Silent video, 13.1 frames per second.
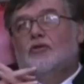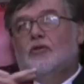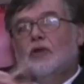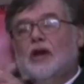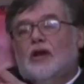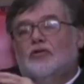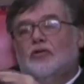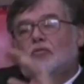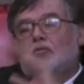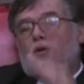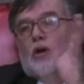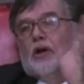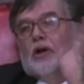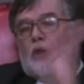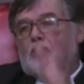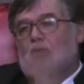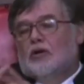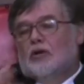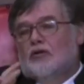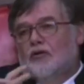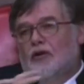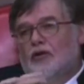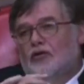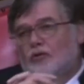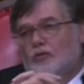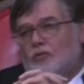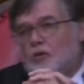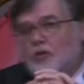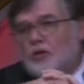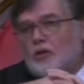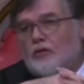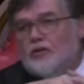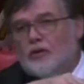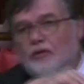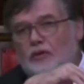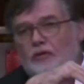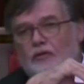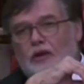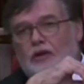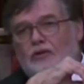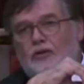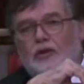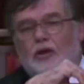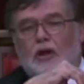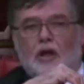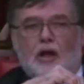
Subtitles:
if you gain to come with a defense of putative self-defense,